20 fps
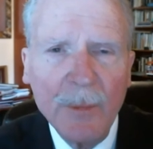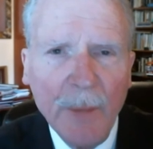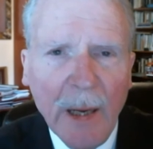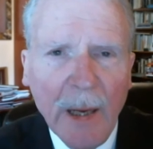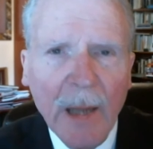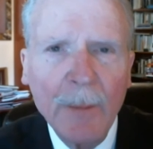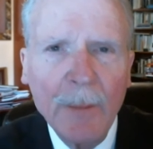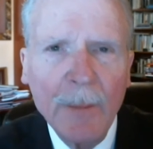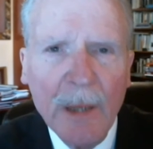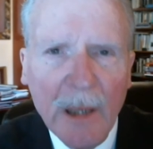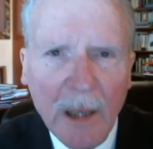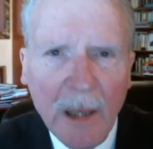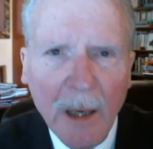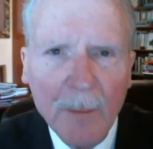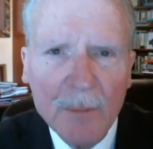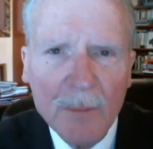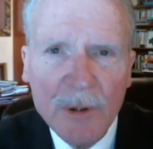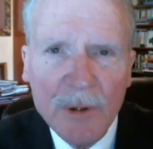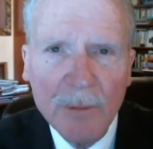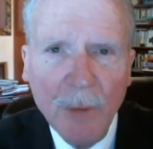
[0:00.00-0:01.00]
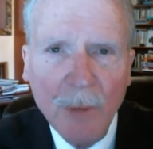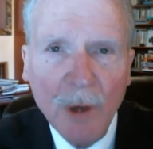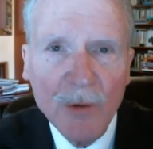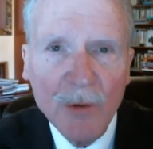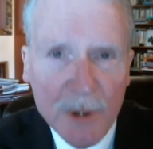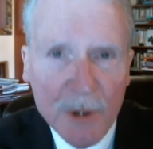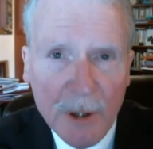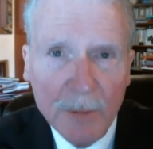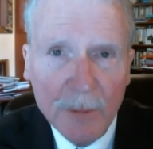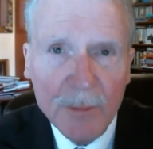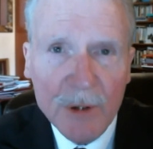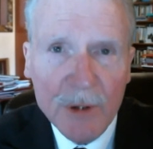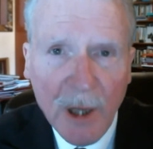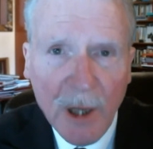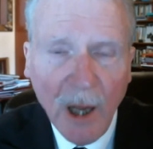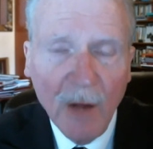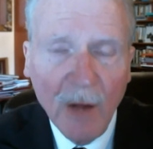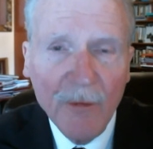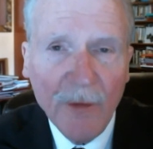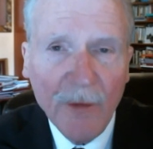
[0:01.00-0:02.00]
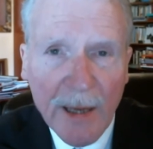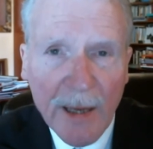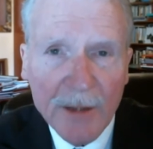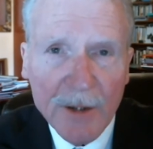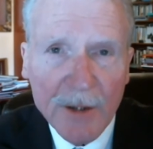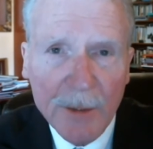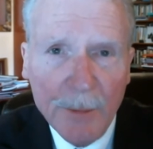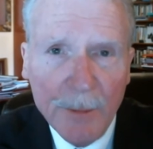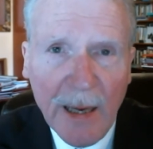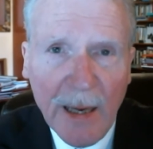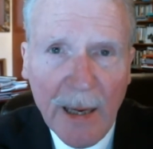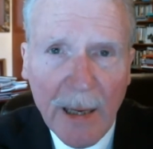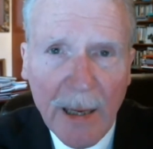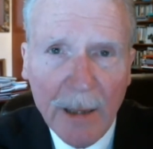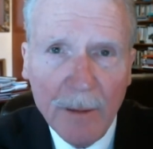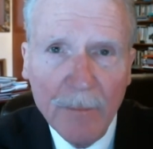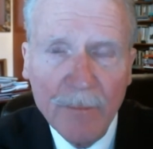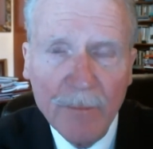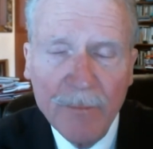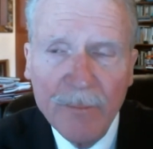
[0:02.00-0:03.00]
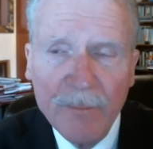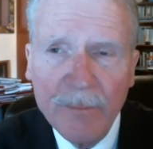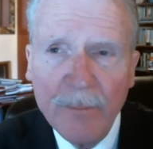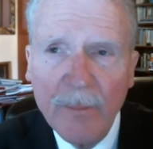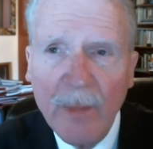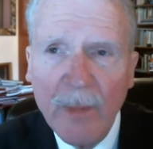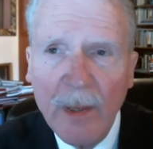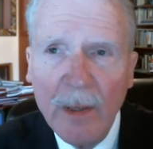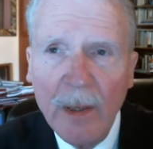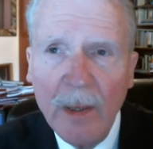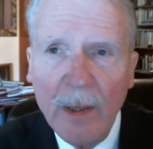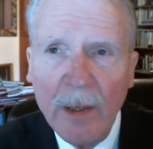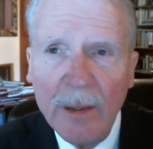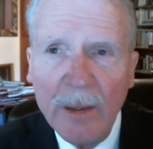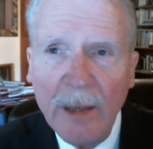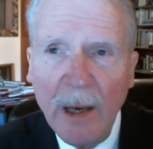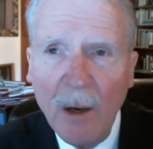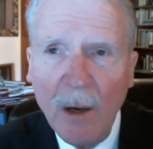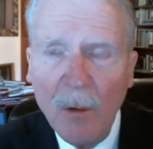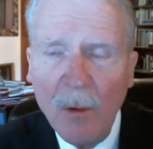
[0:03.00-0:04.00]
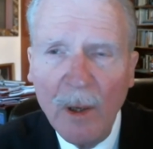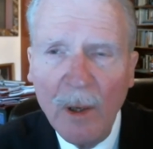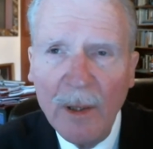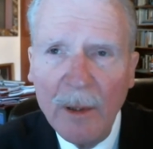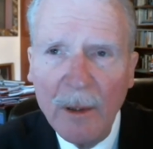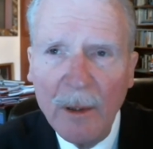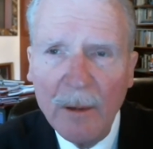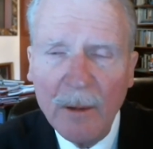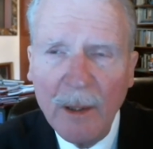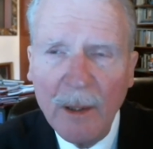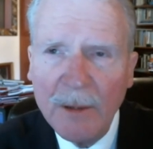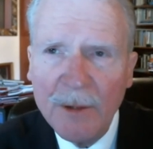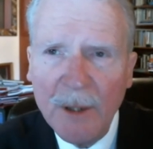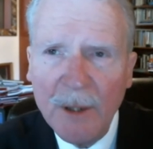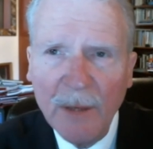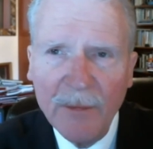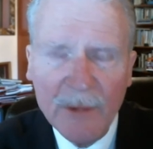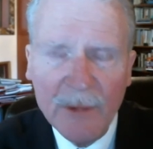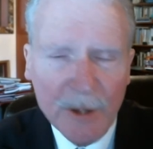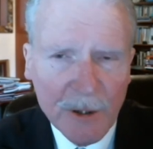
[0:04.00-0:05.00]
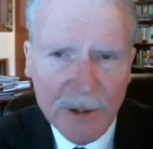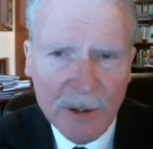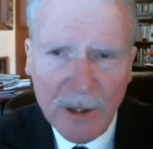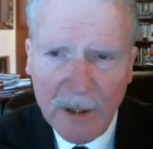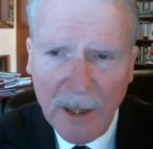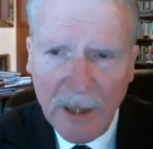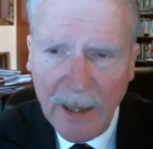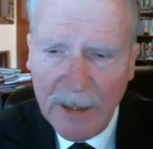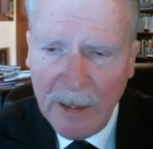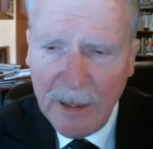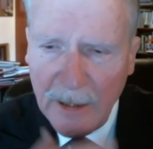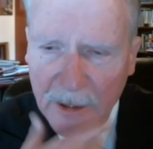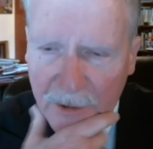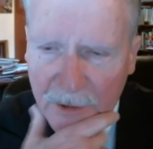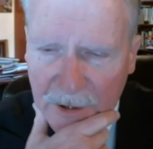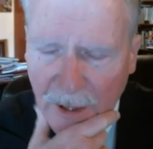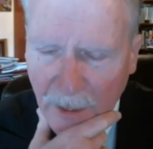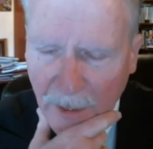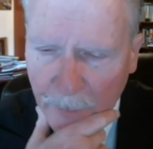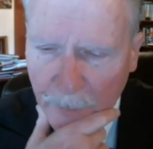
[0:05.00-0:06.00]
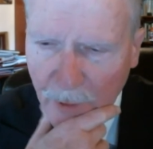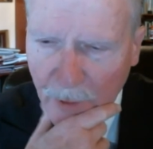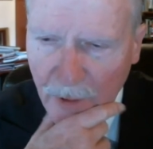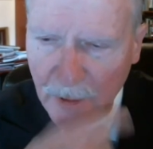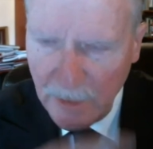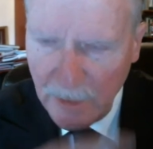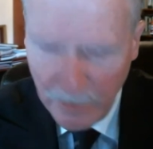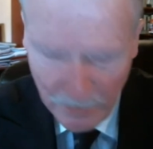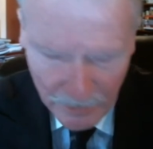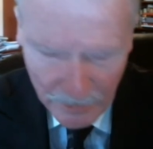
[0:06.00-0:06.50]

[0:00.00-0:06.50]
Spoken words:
man becomes most himself as a man. Now, let's give just a tiny example in